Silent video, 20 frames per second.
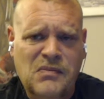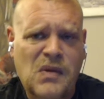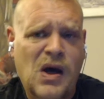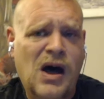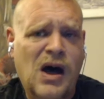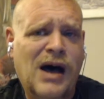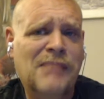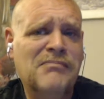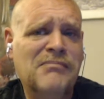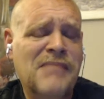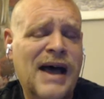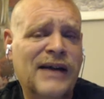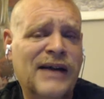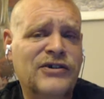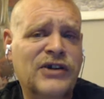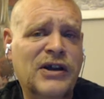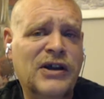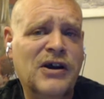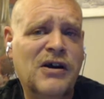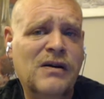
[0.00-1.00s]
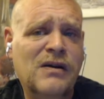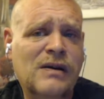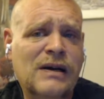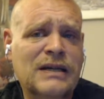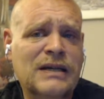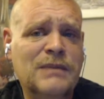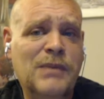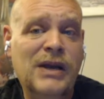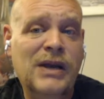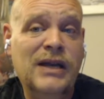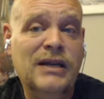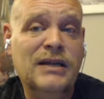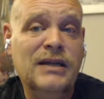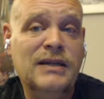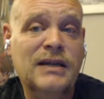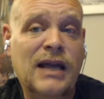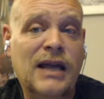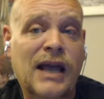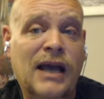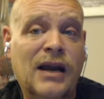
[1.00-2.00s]
I'm matching RRSPs
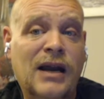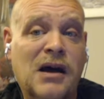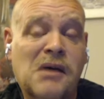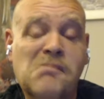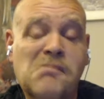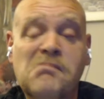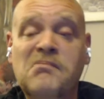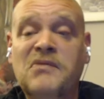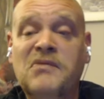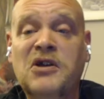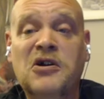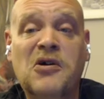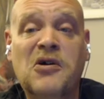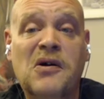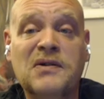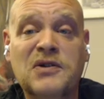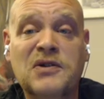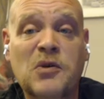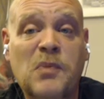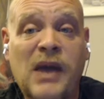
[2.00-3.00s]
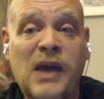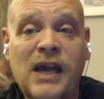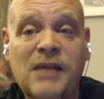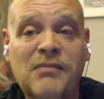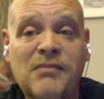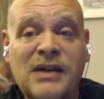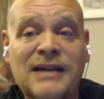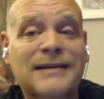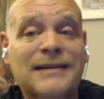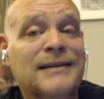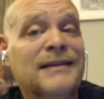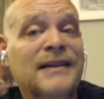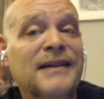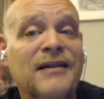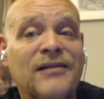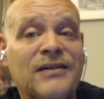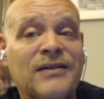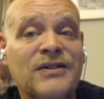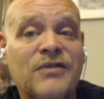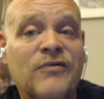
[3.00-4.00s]
and you're also paying me as
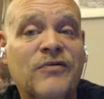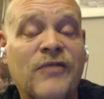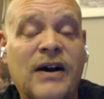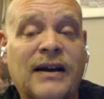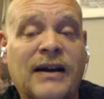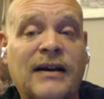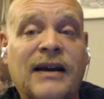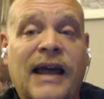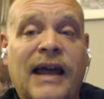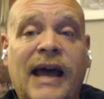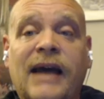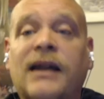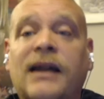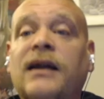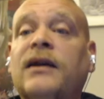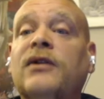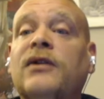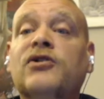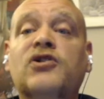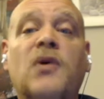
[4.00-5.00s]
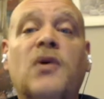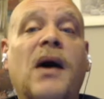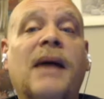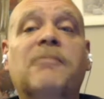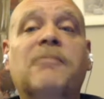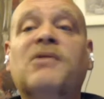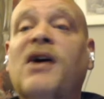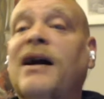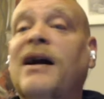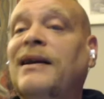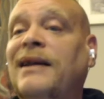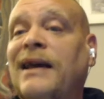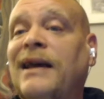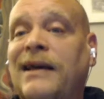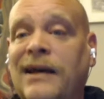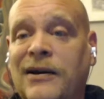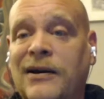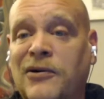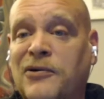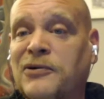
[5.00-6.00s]
little as you fucking can. So I'm not
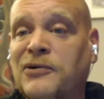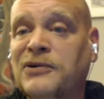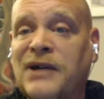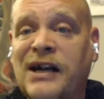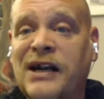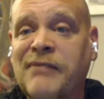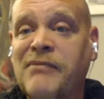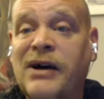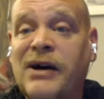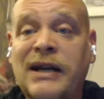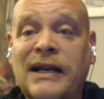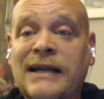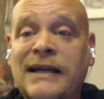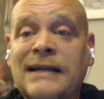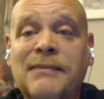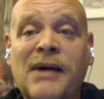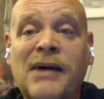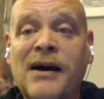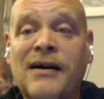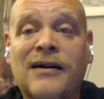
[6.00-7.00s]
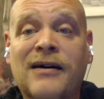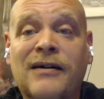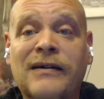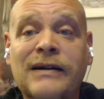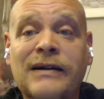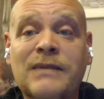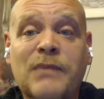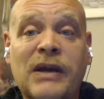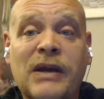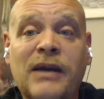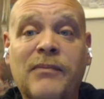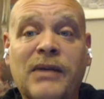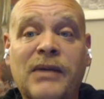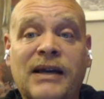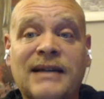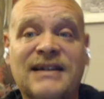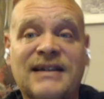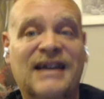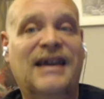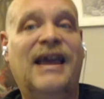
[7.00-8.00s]
kicking a whole lot of money into my RRSP
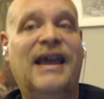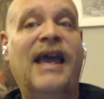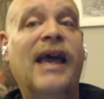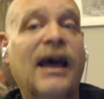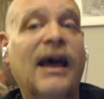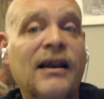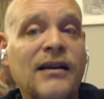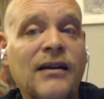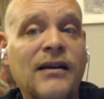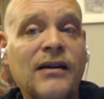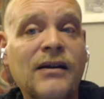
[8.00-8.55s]
because I can't.